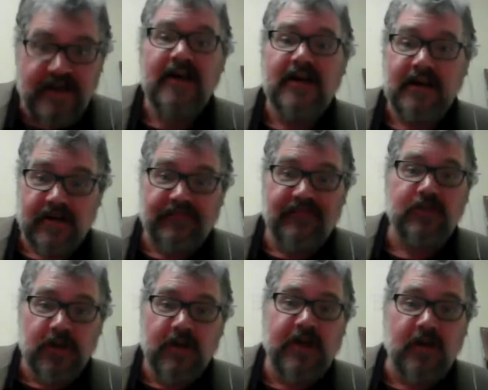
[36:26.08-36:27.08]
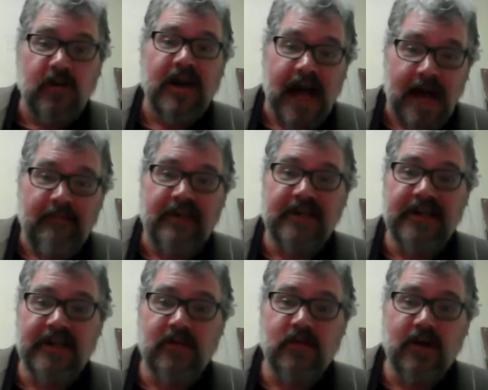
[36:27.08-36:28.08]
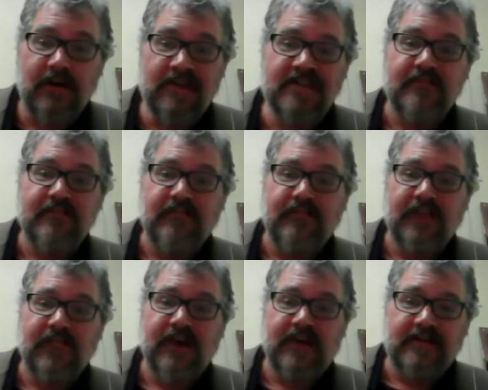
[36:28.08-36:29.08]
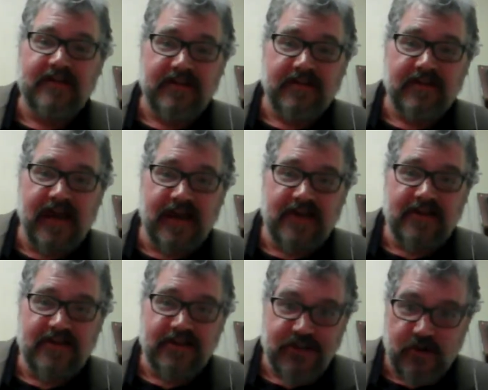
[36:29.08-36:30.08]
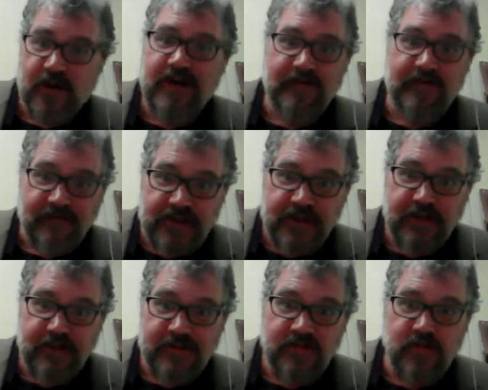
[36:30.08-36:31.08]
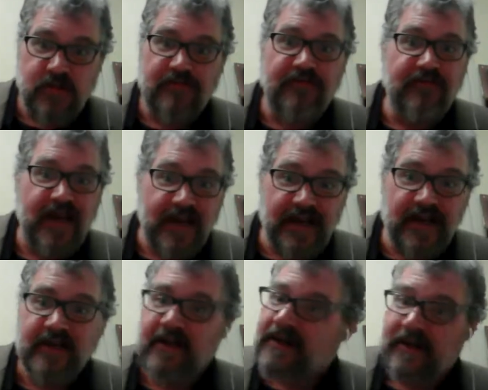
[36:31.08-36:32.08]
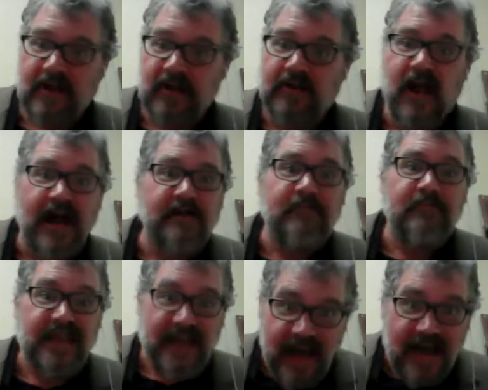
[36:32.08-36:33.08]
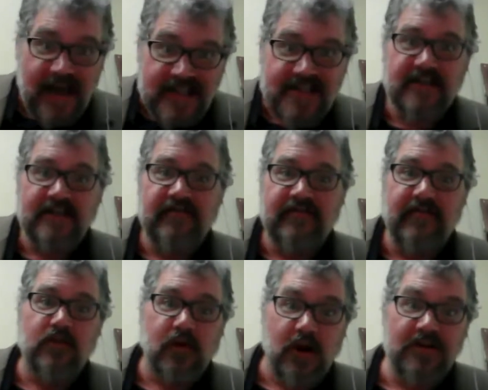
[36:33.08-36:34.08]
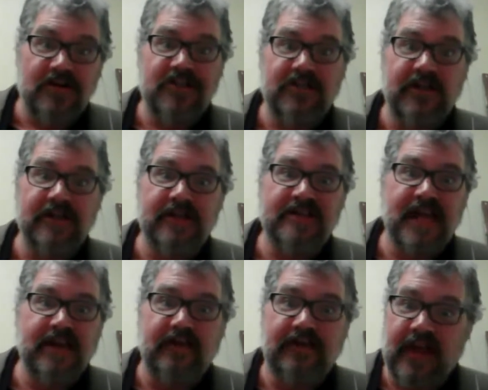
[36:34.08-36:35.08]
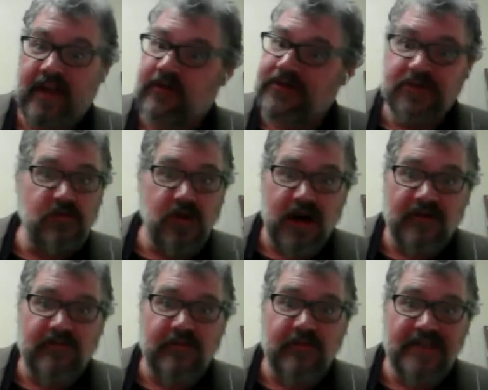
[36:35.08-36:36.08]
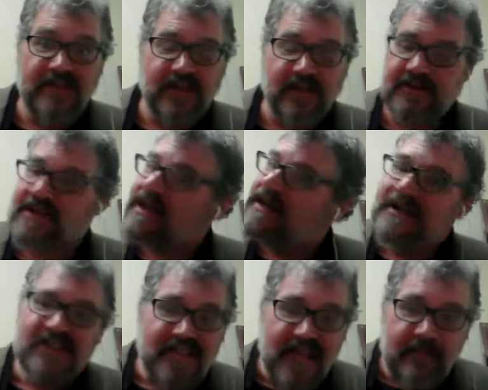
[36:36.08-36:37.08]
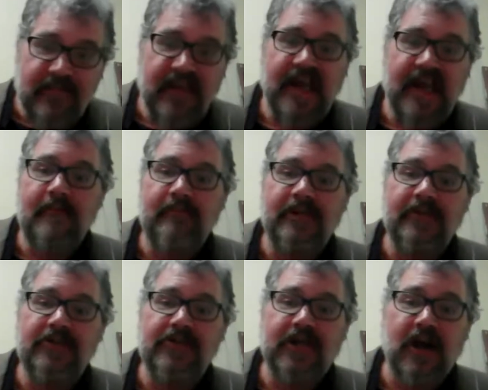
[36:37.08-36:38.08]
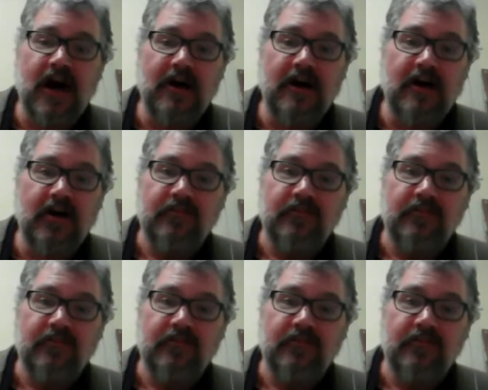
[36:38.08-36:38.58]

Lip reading: If you look at what happened, it was that Detroit officials were fed a line of BS from Wall Street saying that they would do well from these deals. Same thing happened in Chicago.